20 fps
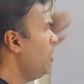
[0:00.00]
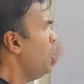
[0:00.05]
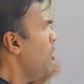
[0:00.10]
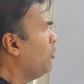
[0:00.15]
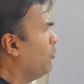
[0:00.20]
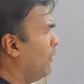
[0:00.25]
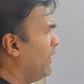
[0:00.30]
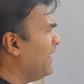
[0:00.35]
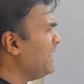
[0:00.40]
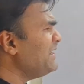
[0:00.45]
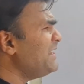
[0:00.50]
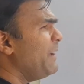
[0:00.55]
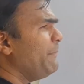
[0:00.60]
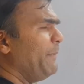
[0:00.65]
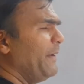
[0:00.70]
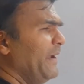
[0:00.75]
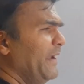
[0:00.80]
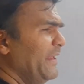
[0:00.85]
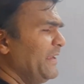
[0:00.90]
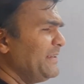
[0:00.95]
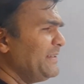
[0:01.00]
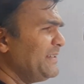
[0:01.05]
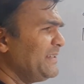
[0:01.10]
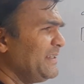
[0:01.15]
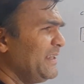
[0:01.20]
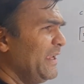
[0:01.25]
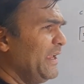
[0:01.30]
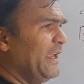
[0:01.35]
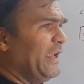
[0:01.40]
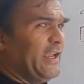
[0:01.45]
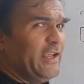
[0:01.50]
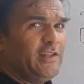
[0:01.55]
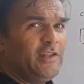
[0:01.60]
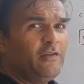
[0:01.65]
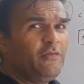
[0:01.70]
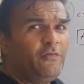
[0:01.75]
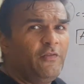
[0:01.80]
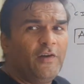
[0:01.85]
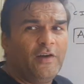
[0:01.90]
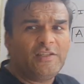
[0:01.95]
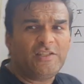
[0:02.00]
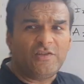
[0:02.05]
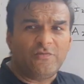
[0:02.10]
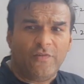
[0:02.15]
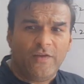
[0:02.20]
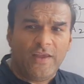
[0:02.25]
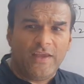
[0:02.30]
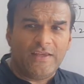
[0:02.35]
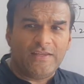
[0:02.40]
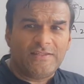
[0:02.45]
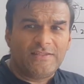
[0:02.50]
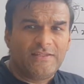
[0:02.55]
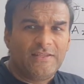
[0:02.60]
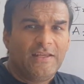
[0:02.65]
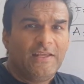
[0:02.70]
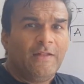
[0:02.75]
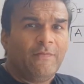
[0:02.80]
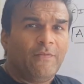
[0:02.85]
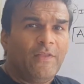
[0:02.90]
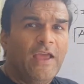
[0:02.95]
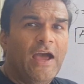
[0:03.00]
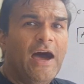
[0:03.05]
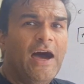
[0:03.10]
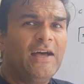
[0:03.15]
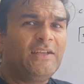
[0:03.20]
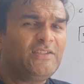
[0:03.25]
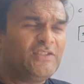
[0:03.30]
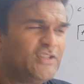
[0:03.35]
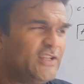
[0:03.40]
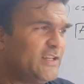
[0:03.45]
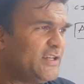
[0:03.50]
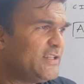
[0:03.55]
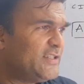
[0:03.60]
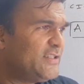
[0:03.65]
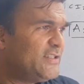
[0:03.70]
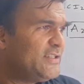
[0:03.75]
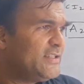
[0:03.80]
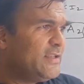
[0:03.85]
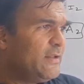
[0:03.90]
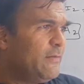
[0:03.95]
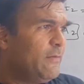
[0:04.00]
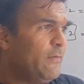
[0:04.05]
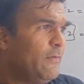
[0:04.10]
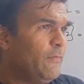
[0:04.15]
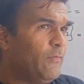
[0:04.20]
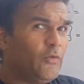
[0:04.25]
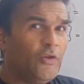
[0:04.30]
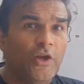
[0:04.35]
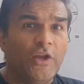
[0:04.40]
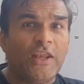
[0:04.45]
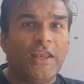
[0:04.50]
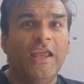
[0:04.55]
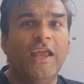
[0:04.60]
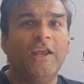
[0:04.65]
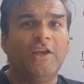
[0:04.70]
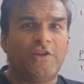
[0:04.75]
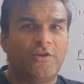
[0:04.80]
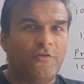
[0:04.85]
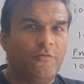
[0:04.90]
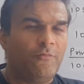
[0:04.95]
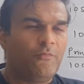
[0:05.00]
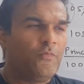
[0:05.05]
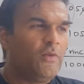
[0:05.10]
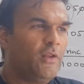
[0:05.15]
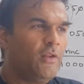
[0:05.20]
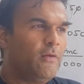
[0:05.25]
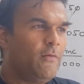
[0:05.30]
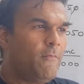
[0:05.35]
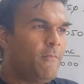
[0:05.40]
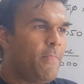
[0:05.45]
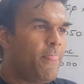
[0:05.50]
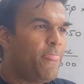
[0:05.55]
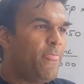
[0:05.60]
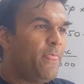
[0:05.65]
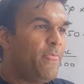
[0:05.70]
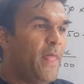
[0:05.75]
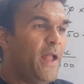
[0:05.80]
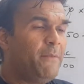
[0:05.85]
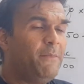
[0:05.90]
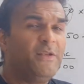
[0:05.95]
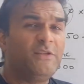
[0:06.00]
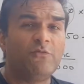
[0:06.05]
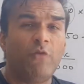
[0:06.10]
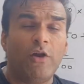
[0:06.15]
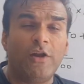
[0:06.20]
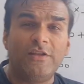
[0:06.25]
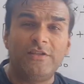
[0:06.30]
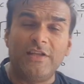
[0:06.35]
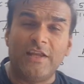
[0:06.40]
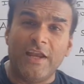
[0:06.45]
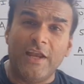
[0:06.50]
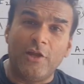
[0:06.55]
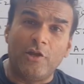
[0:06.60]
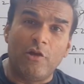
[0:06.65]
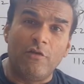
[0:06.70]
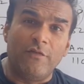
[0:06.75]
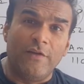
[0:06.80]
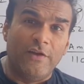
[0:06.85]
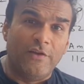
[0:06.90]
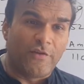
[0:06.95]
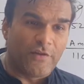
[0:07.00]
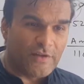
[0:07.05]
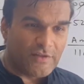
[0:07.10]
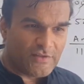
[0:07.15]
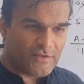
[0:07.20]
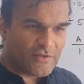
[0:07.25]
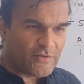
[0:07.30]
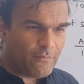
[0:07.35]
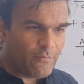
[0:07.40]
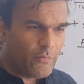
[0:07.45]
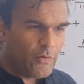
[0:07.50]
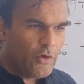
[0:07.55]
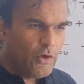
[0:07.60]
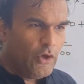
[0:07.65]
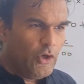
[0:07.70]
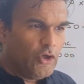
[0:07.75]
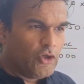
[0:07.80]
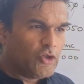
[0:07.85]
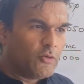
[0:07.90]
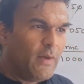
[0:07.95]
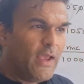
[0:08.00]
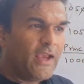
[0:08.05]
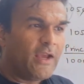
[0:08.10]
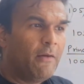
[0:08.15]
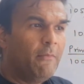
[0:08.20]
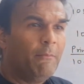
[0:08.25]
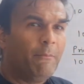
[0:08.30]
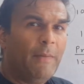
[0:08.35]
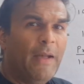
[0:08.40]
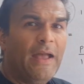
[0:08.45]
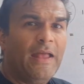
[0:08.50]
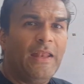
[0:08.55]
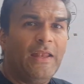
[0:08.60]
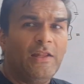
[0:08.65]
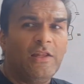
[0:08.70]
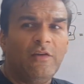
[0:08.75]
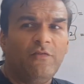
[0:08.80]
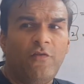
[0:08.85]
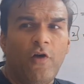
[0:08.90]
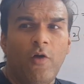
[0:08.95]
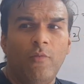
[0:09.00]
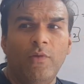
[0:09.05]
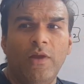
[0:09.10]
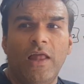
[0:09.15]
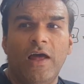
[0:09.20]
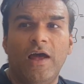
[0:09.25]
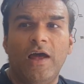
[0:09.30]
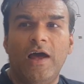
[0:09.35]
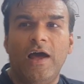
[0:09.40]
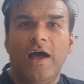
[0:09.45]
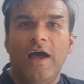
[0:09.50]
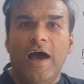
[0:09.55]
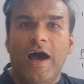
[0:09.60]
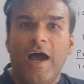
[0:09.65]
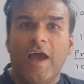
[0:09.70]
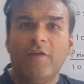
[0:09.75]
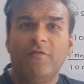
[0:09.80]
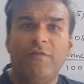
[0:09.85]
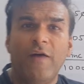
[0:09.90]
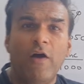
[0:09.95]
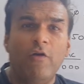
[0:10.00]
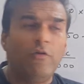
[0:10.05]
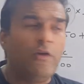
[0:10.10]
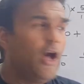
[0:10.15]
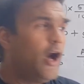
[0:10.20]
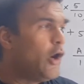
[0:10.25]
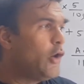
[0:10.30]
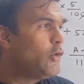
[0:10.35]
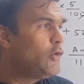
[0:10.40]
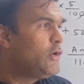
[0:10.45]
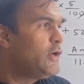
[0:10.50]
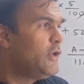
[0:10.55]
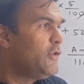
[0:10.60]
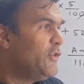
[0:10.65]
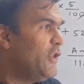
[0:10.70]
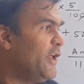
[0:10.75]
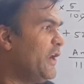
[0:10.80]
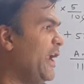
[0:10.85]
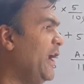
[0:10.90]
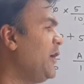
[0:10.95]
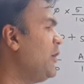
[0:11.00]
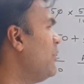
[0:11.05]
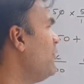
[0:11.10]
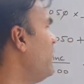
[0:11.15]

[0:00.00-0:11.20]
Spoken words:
What has happened is, in the first phase, they asked us the rate. That means what is the rate of interest. So by comparing the formula, I found out the rate of